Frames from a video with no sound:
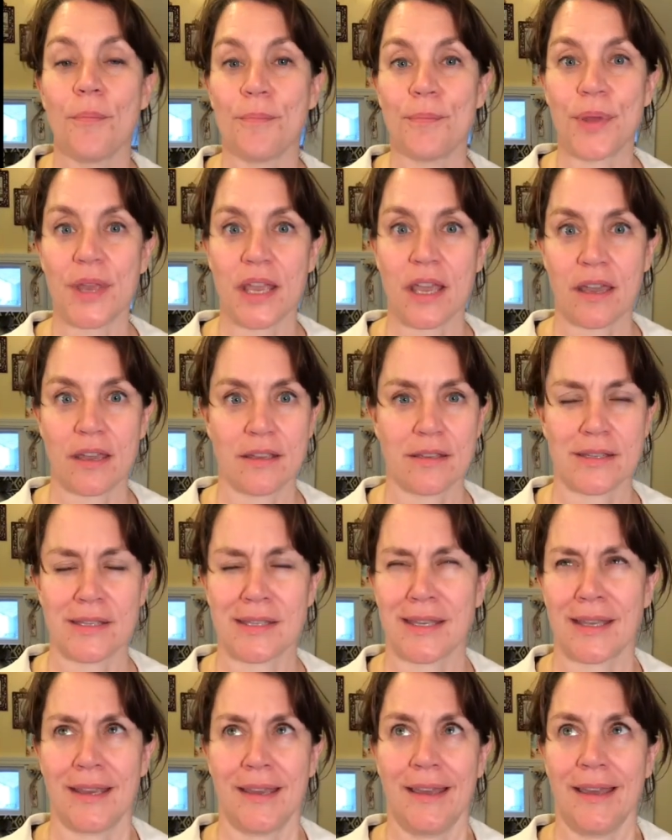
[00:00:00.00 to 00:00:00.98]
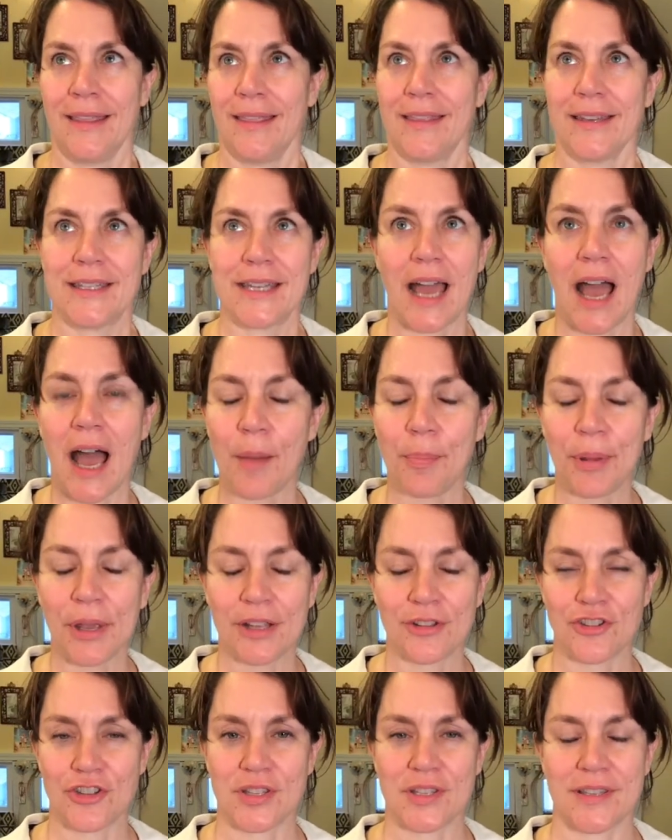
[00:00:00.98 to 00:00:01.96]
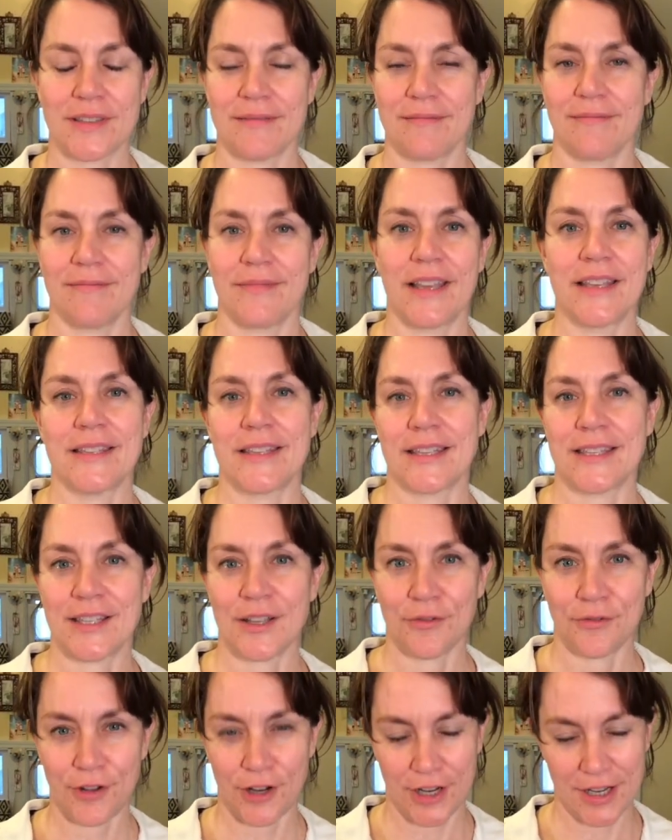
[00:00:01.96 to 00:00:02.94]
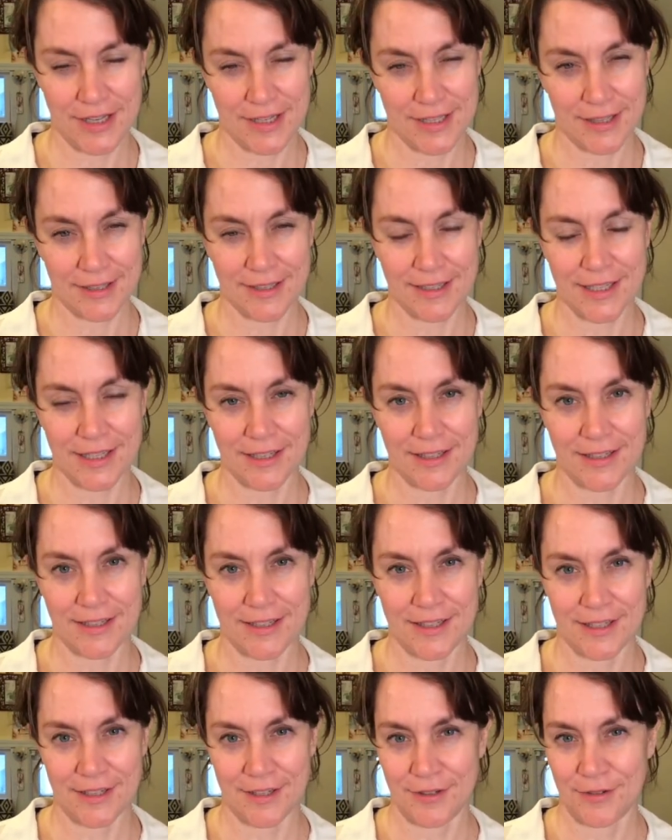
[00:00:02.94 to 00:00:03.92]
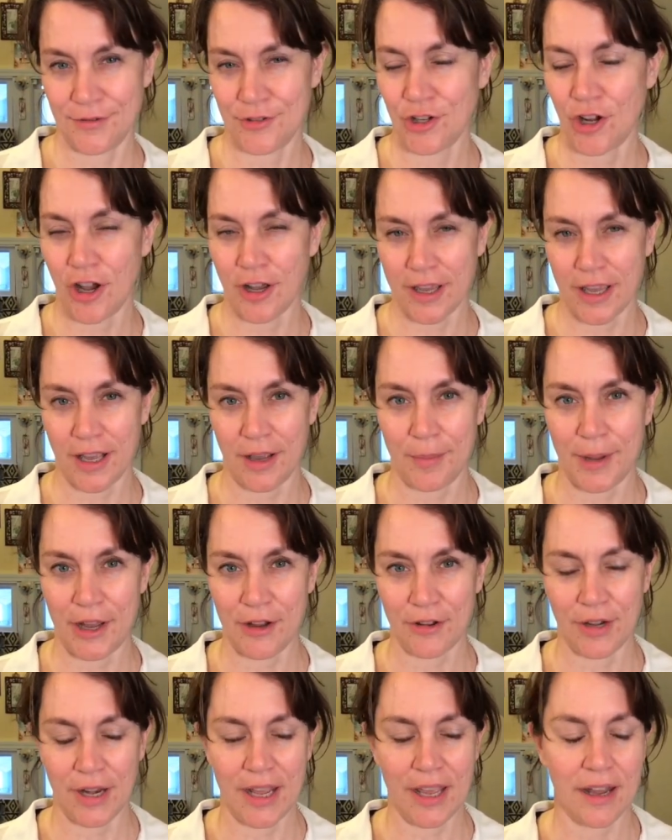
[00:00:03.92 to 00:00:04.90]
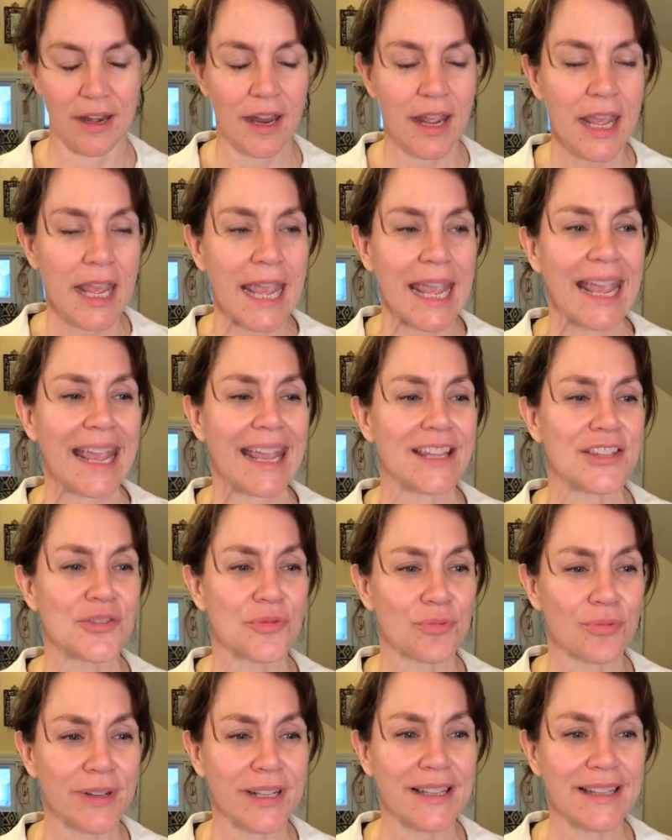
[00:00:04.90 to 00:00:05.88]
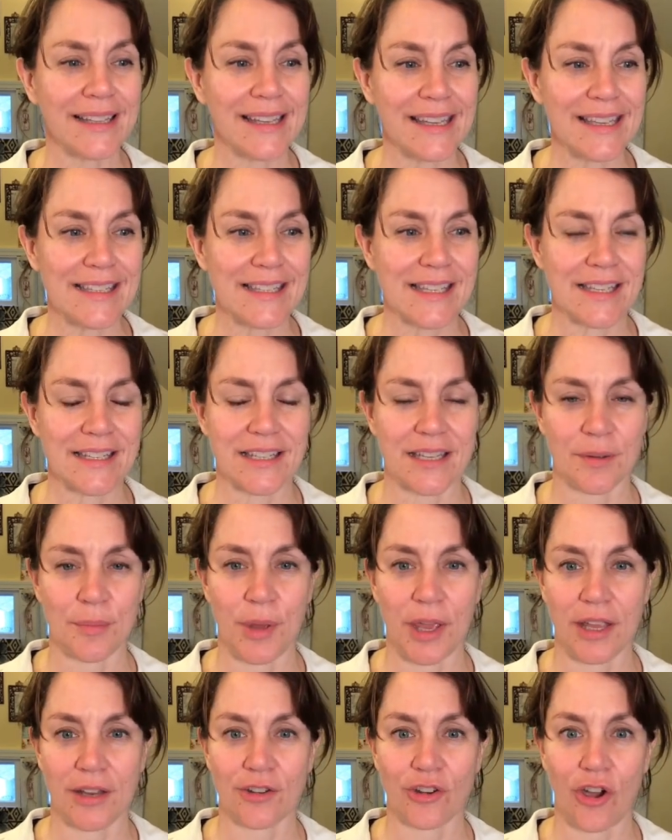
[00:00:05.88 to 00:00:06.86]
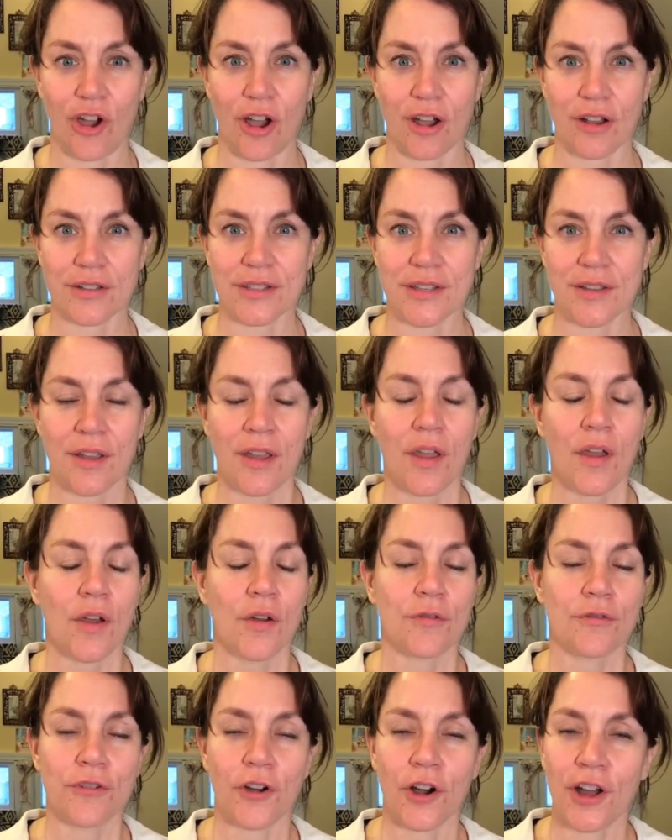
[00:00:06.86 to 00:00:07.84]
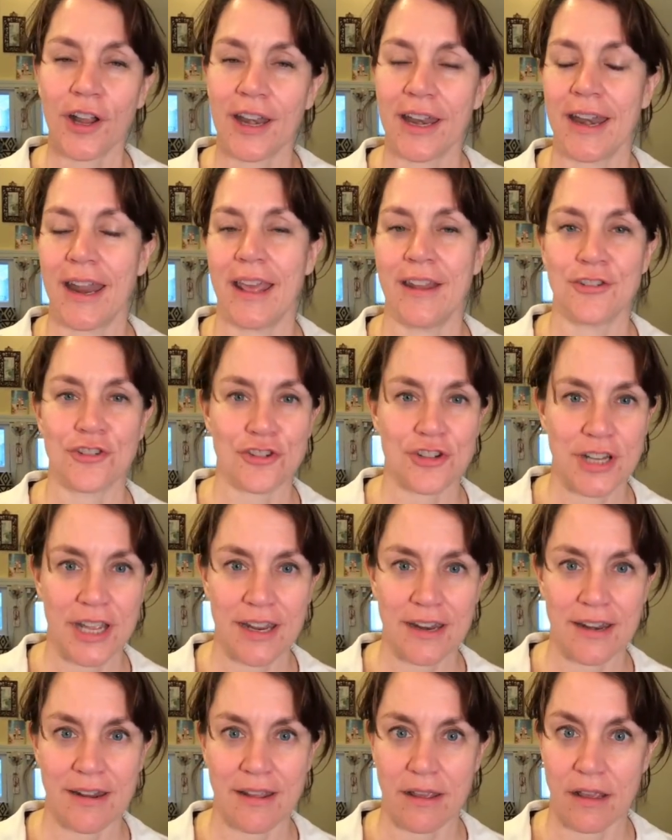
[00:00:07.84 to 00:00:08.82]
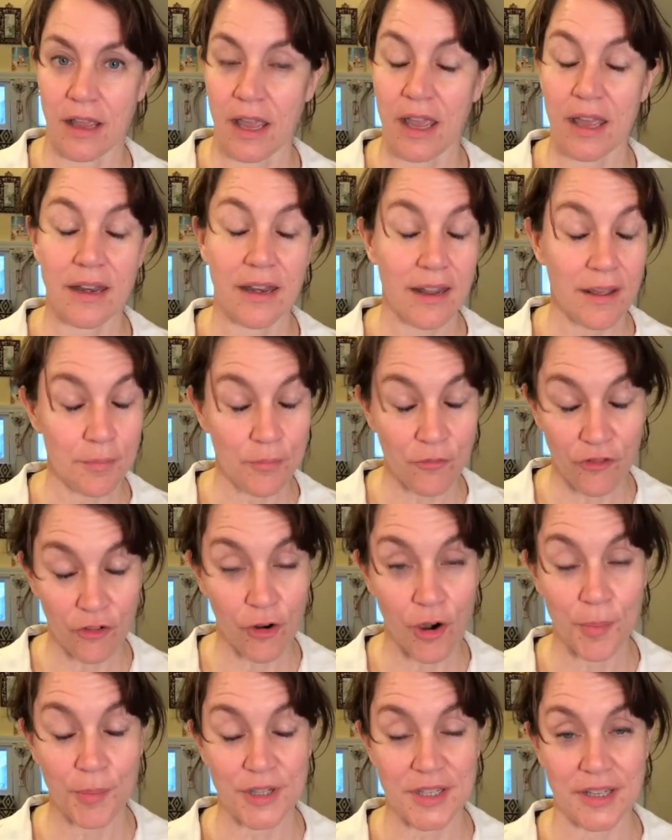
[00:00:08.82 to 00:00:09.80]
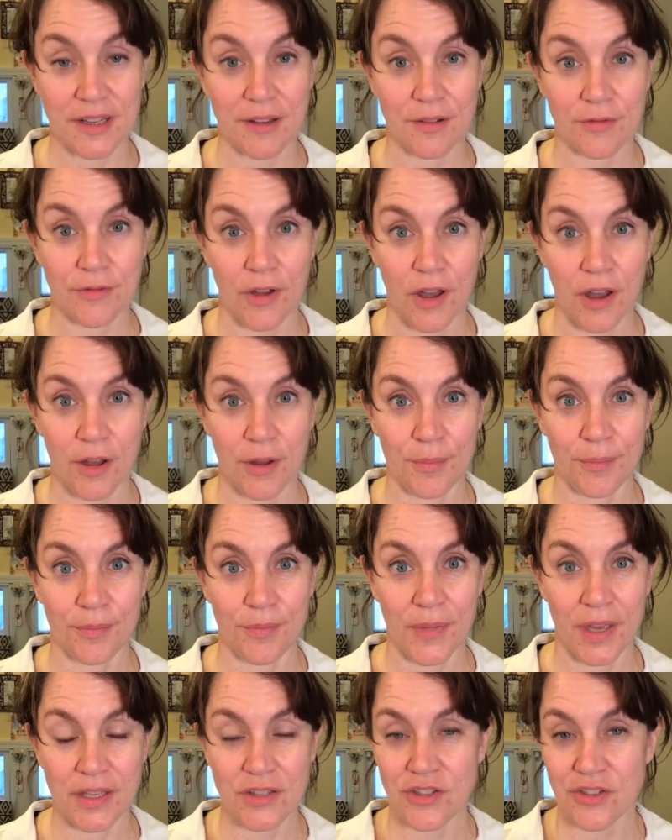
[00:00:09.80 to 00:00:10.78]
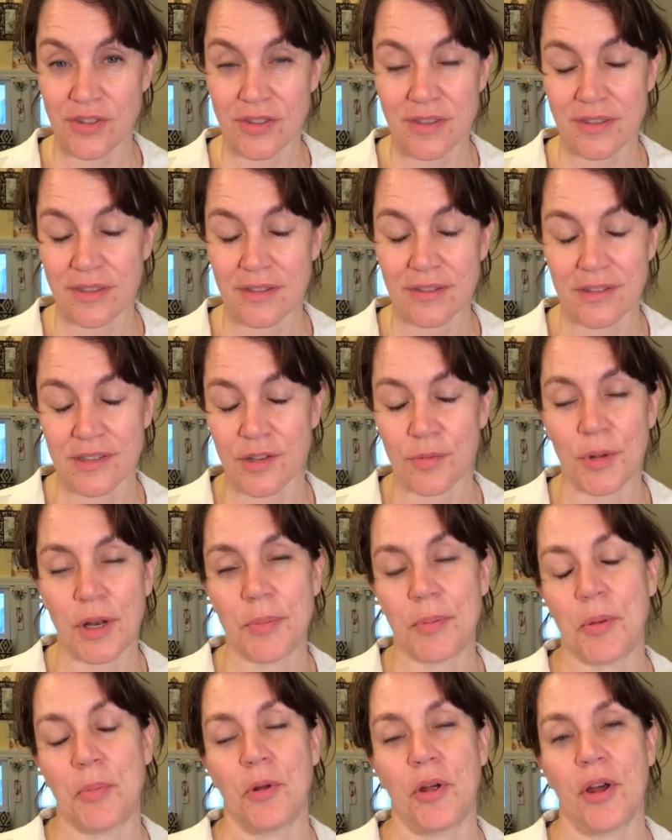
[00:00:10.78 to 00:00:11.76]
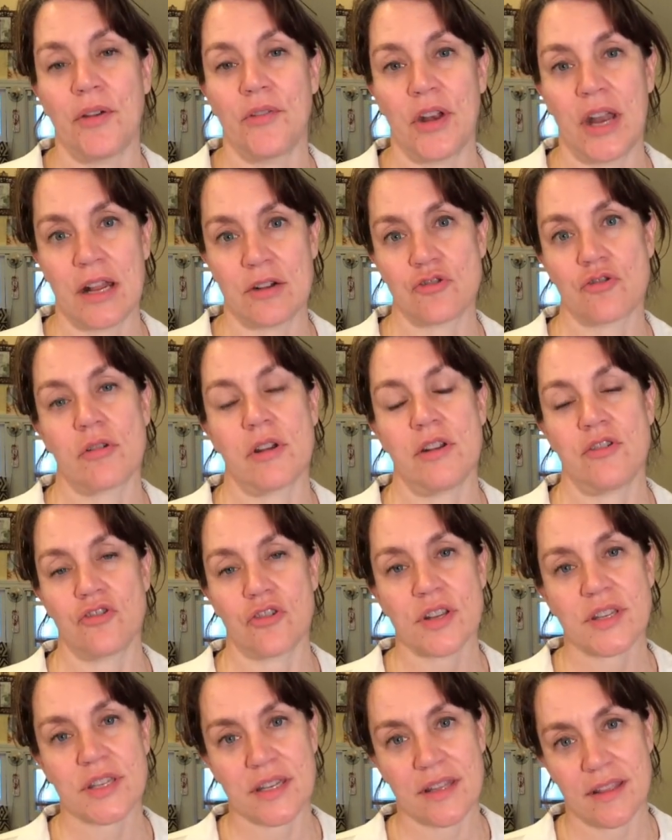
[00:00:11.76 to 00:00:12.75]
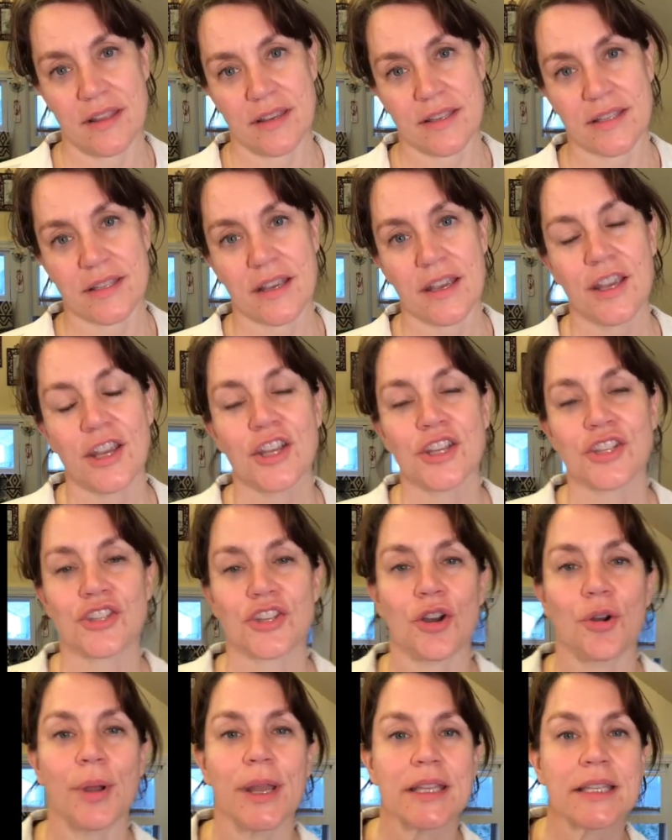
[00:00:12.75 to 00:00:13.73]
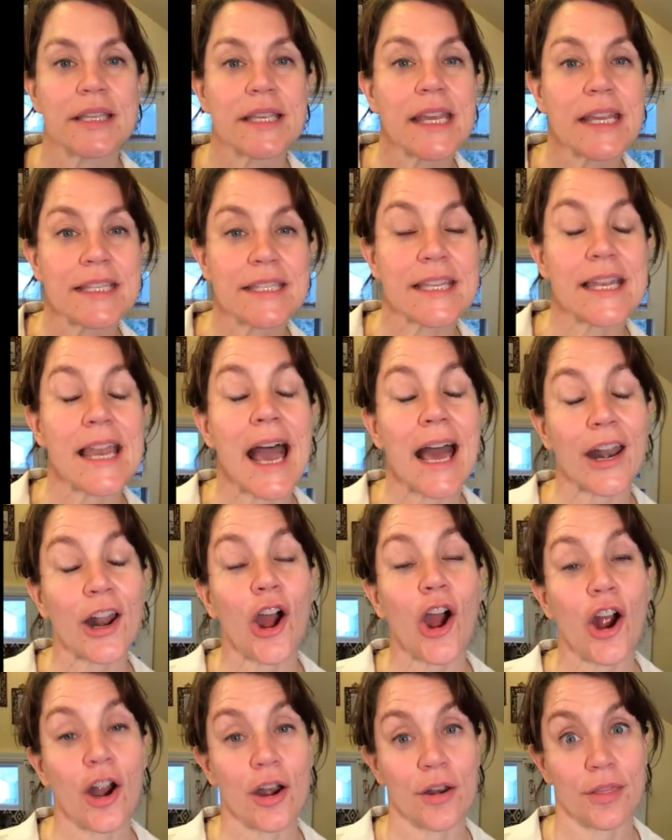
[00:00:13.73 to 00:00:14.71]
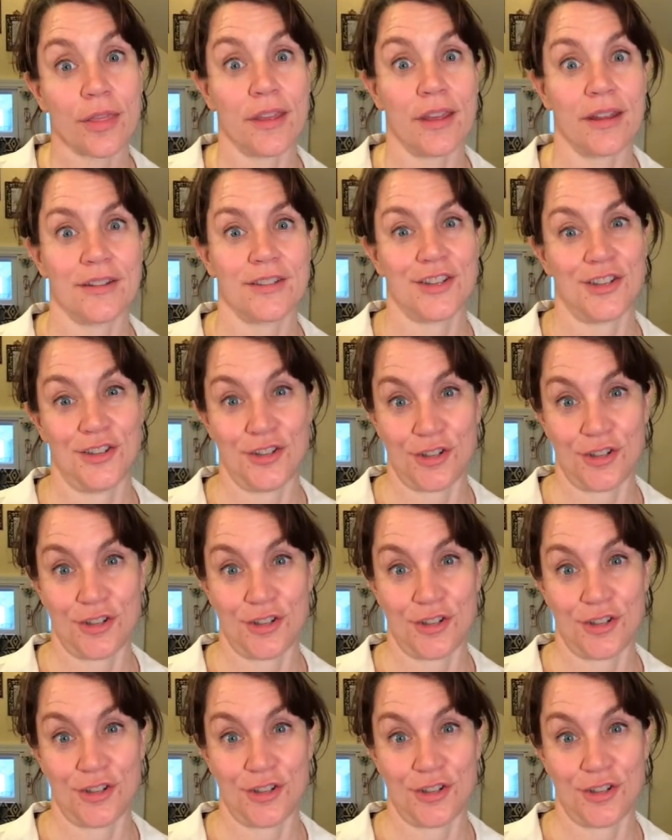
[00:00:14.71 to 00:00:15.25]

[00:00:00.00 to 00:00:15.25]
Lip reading: because the topic just lends itself very easily to talking about, and it's really easy to make talks fun and entertaining and informative. It's just so many people have a natural interest in this, so it's not a hard thing to